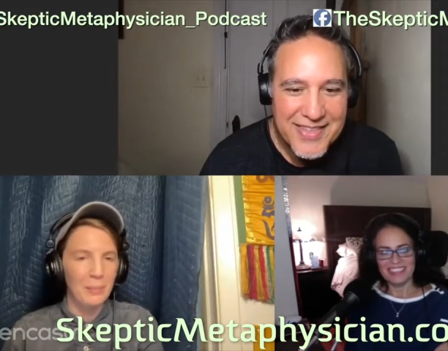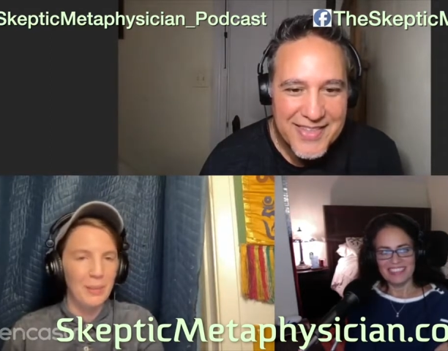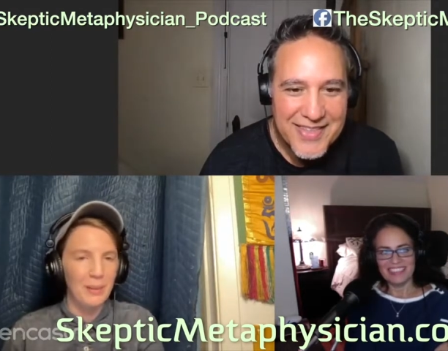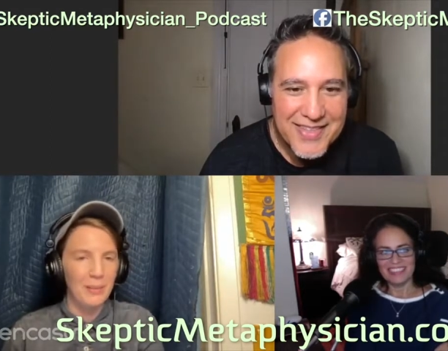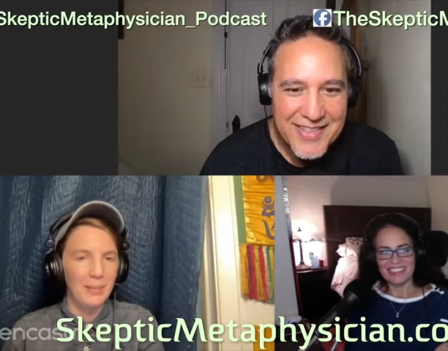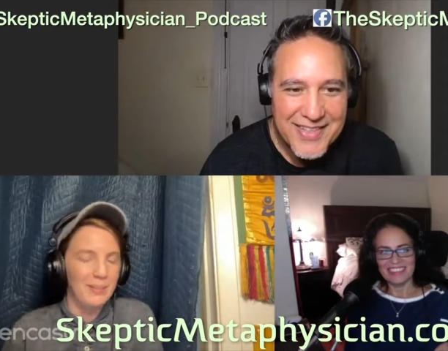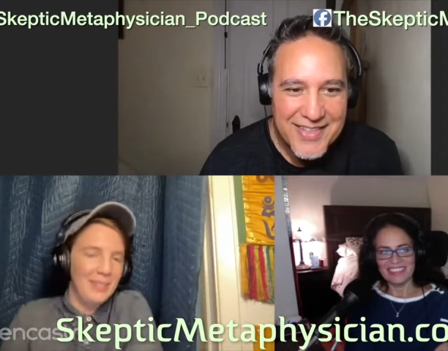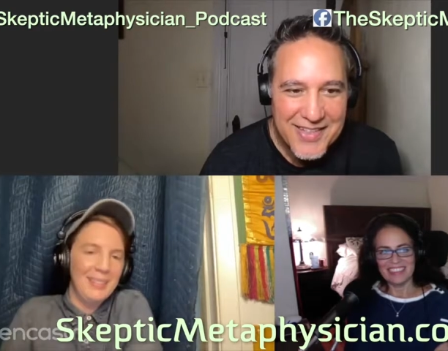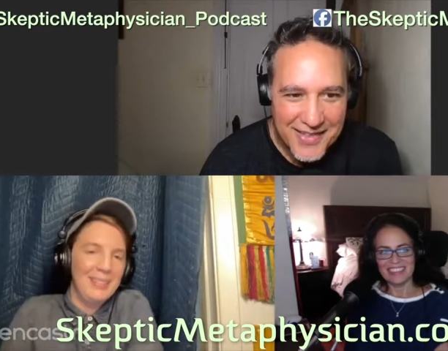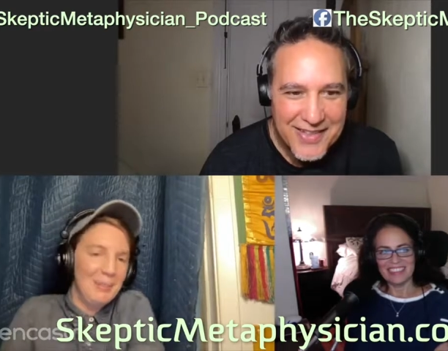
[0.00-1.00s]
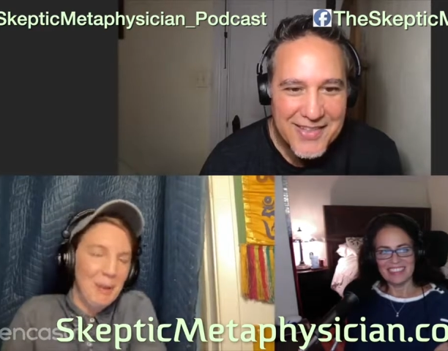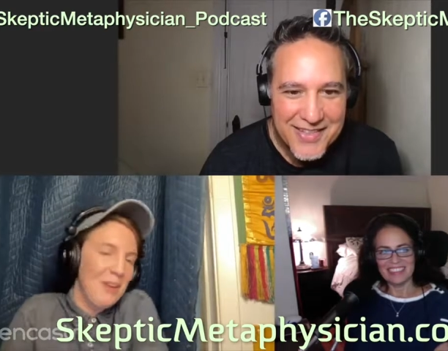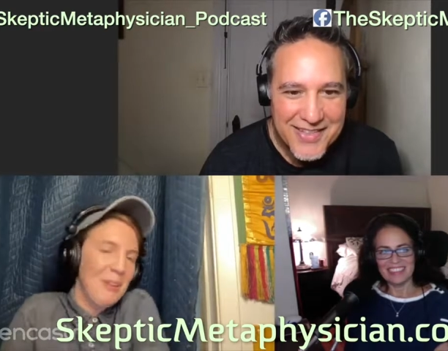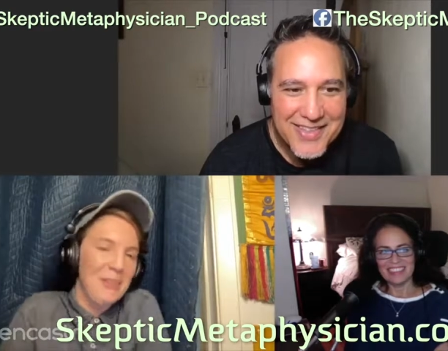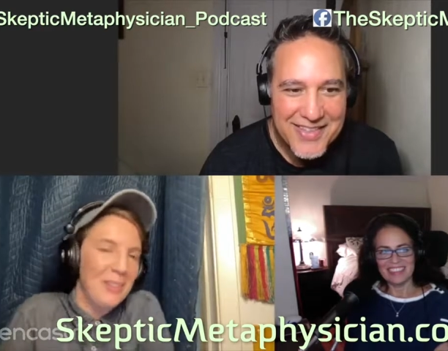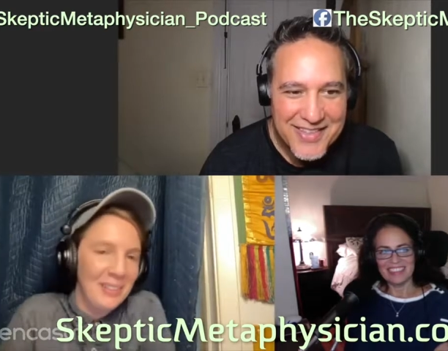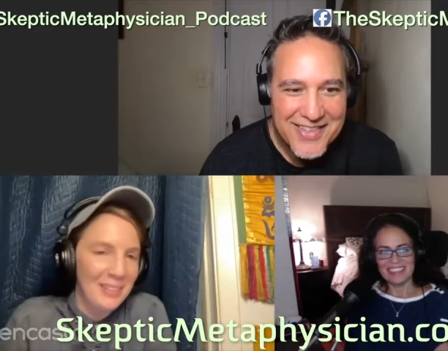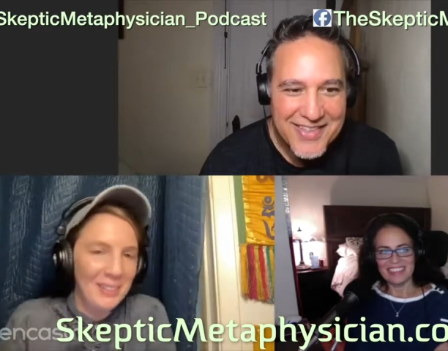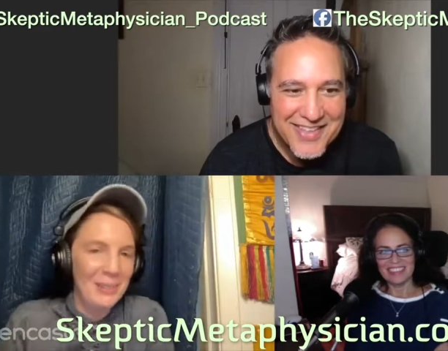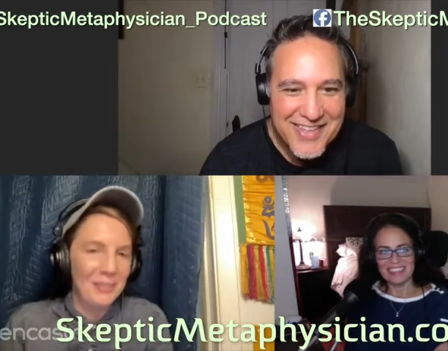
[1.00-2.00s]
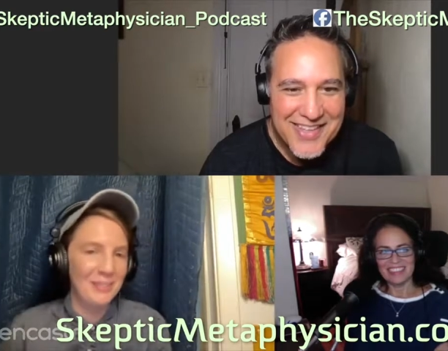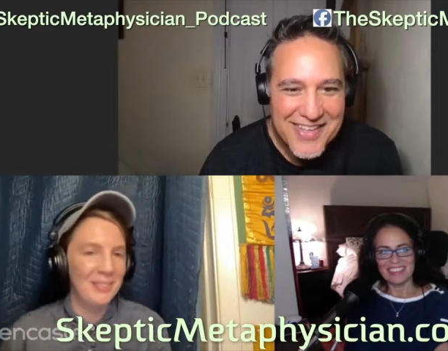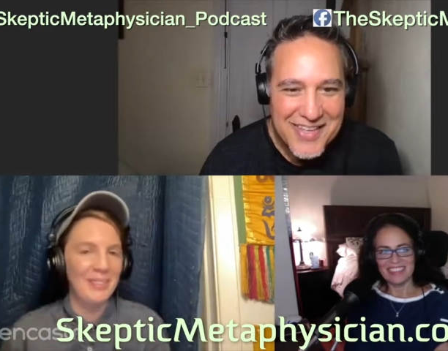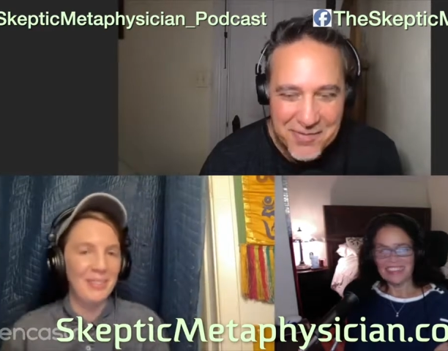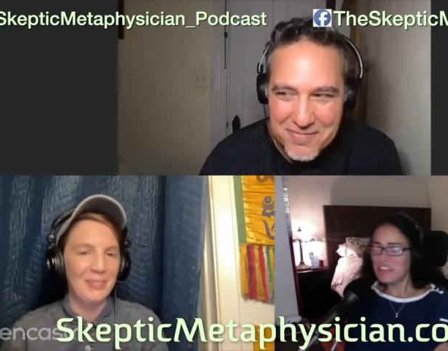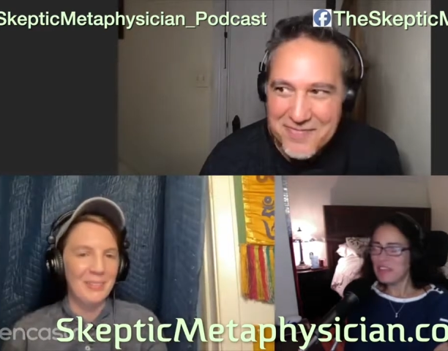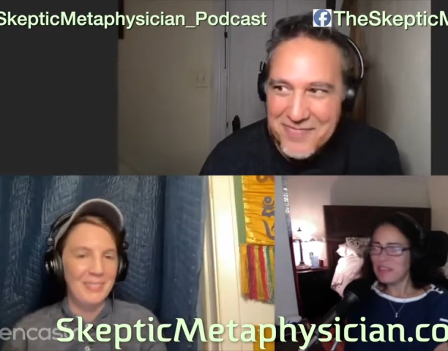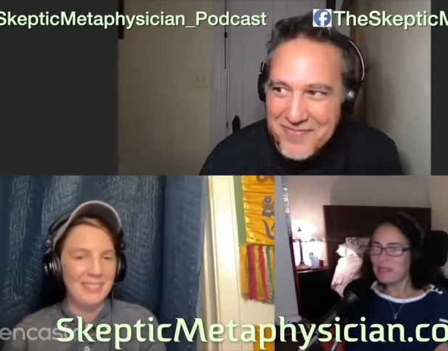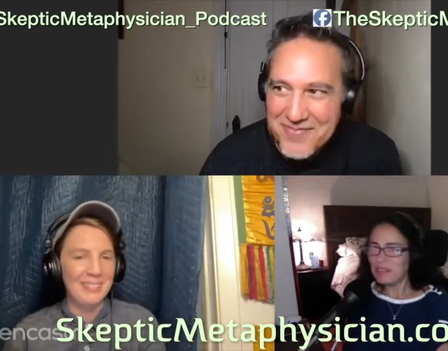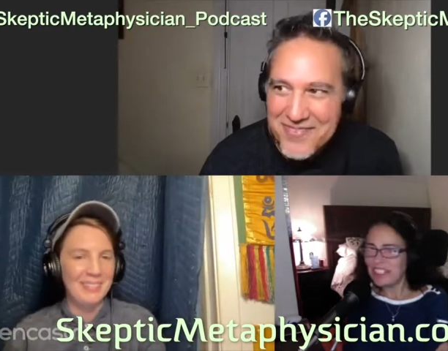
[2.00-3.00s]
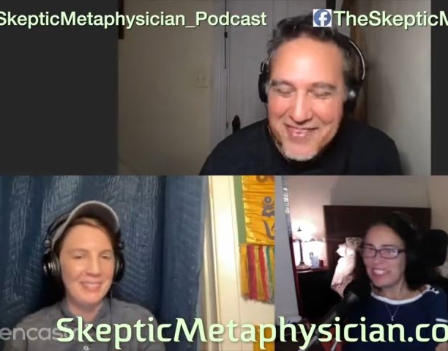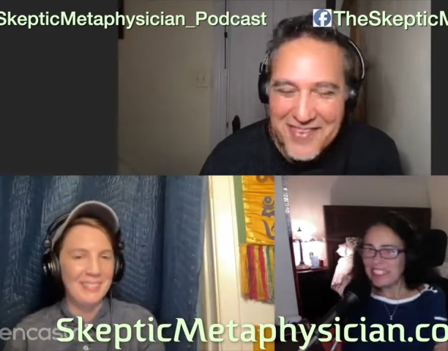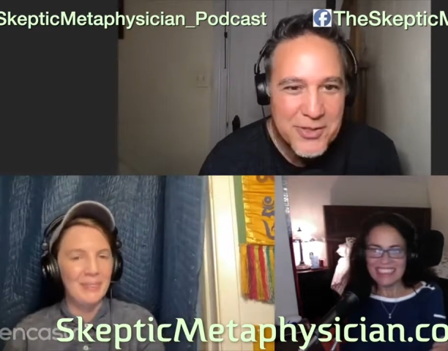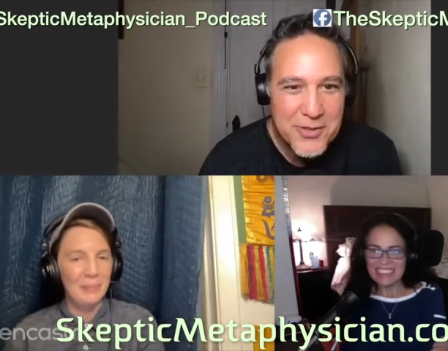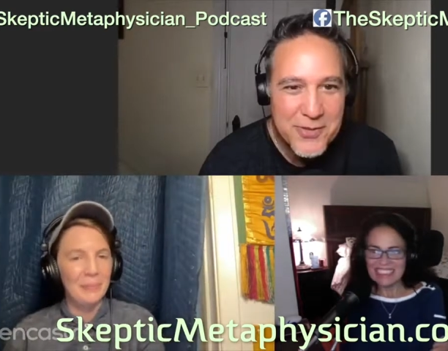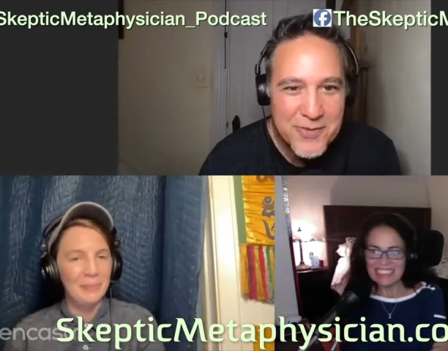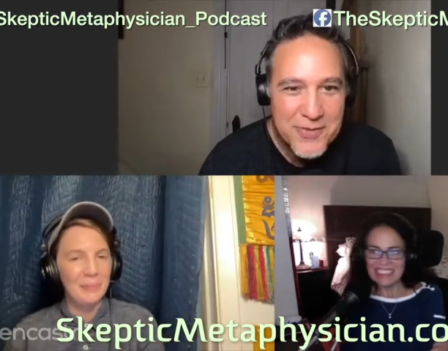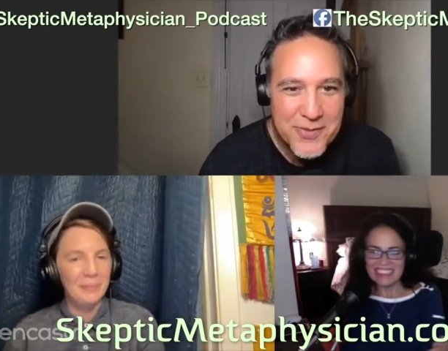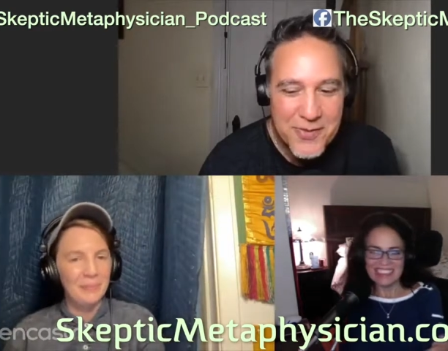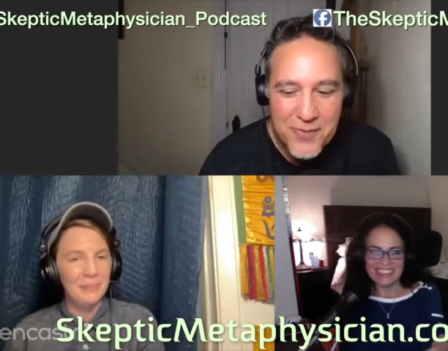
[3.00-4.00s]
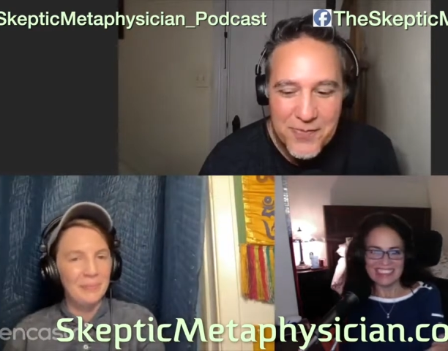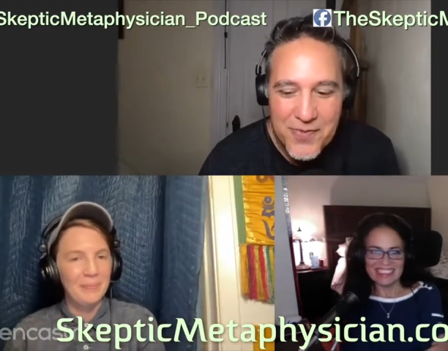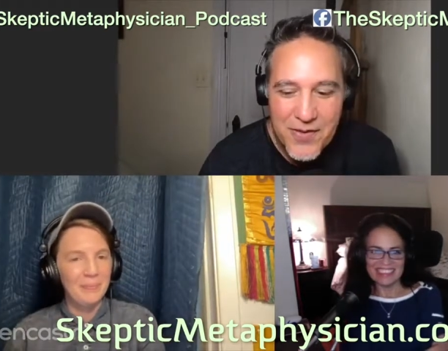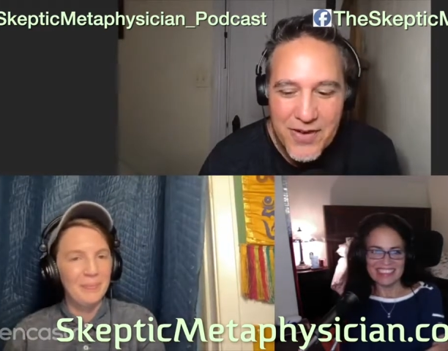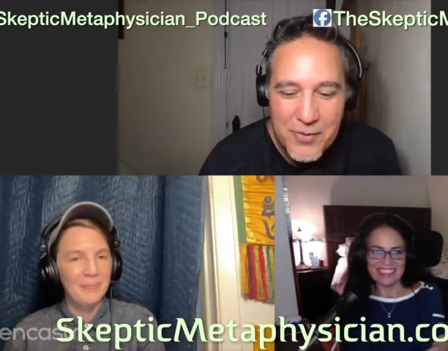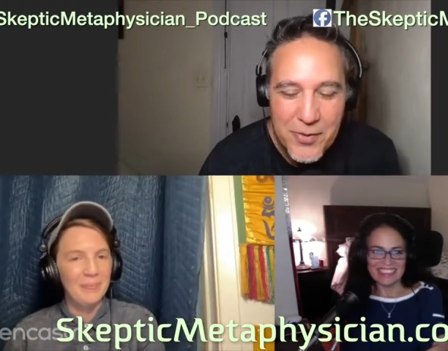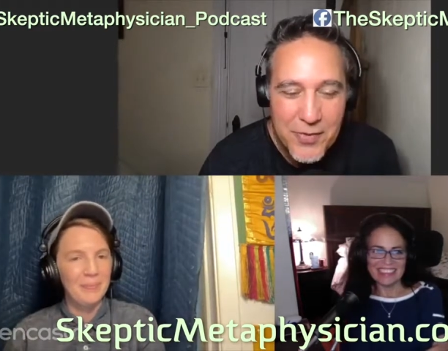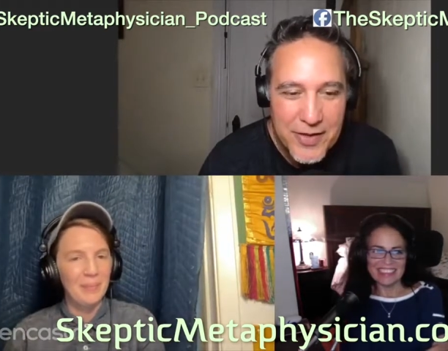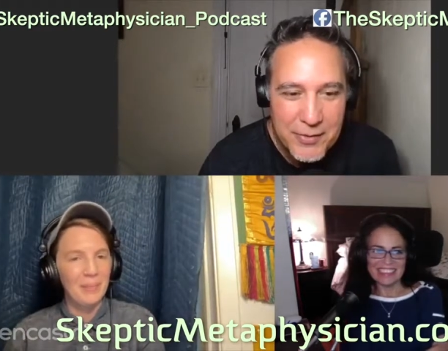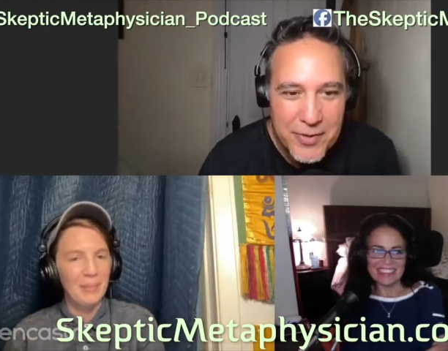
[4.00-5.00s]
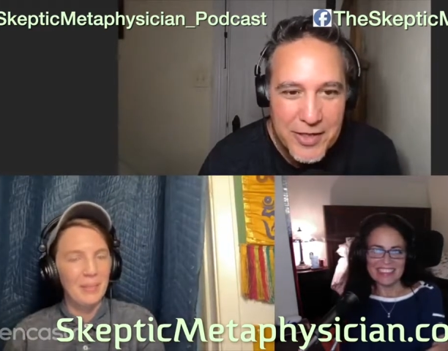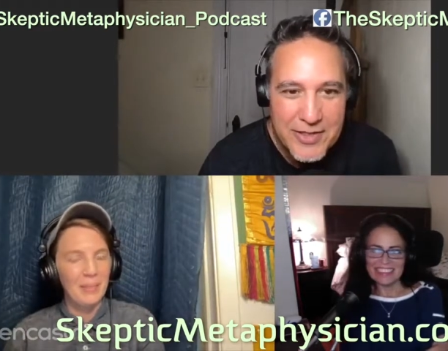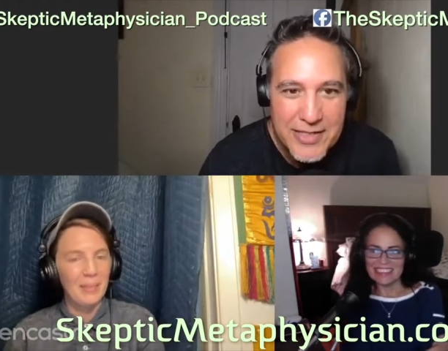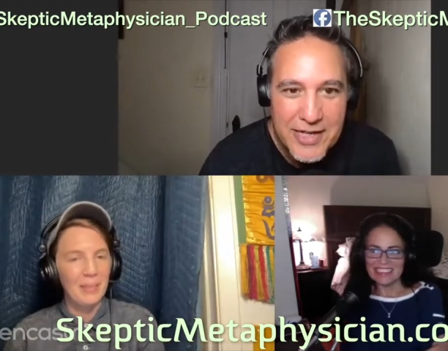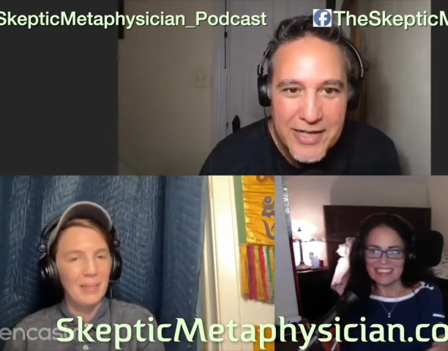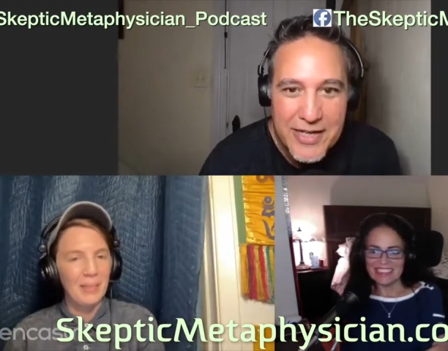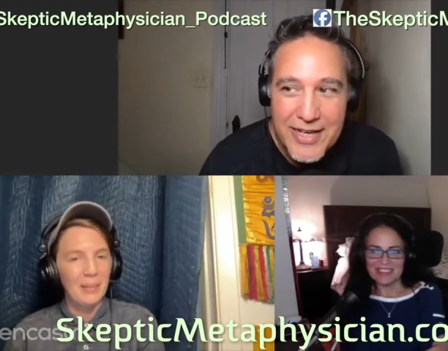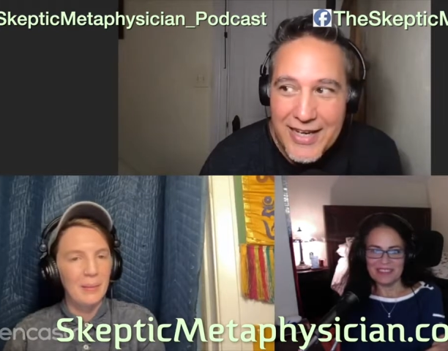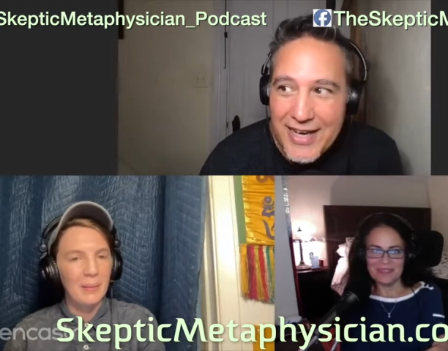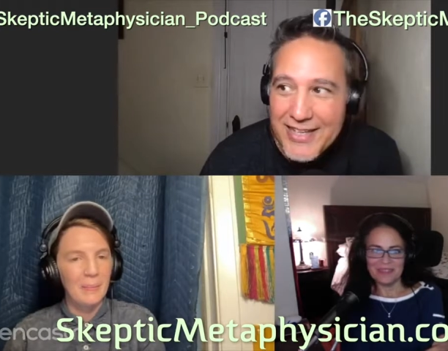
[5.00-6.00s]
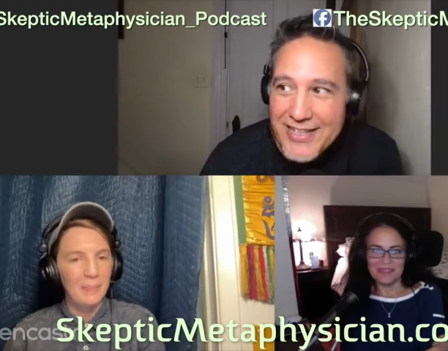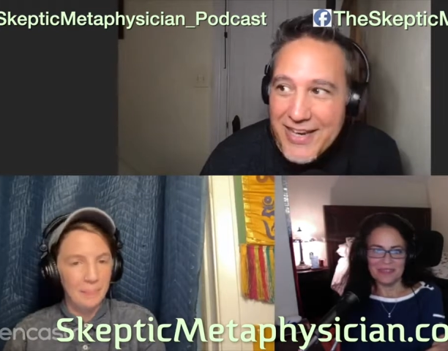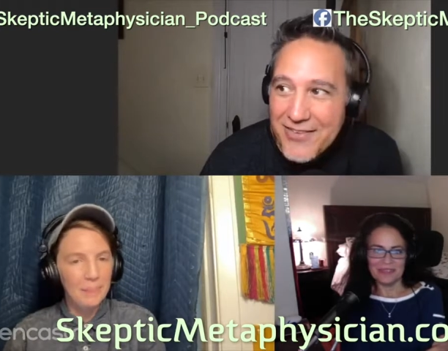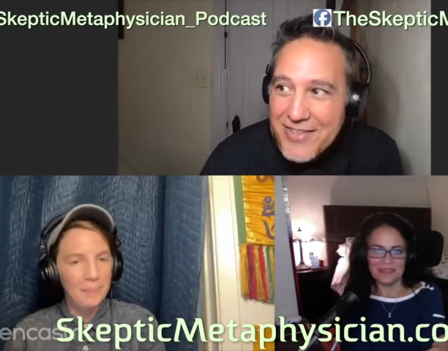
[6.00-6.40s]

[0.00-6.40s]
Speaker 1: let me know because that's my favorite thing to do. So yeah. that would be fun.
Speaker 2: Mine too cool. All right. Well, well, thanks again, and